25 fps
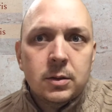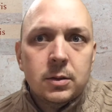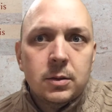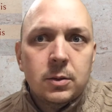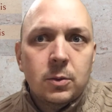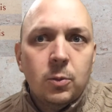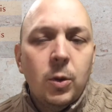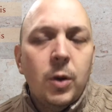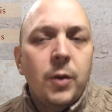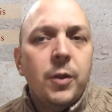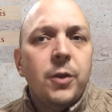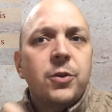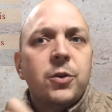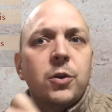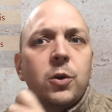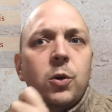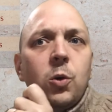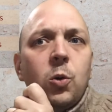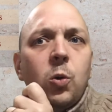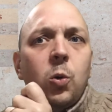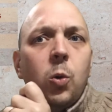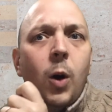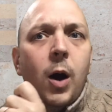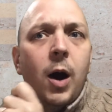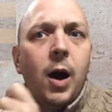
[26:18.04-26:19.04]
Well, this
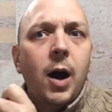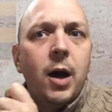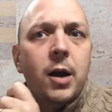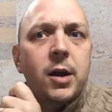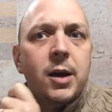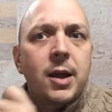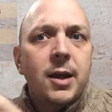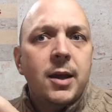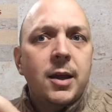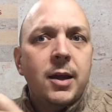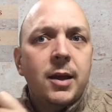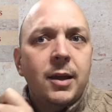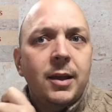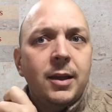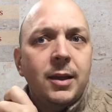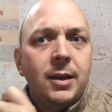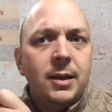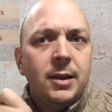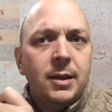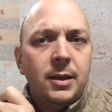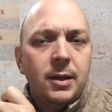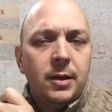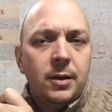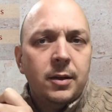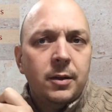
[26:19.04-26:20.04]
quare
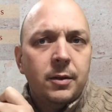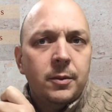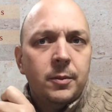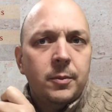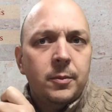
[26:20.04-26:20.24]
id,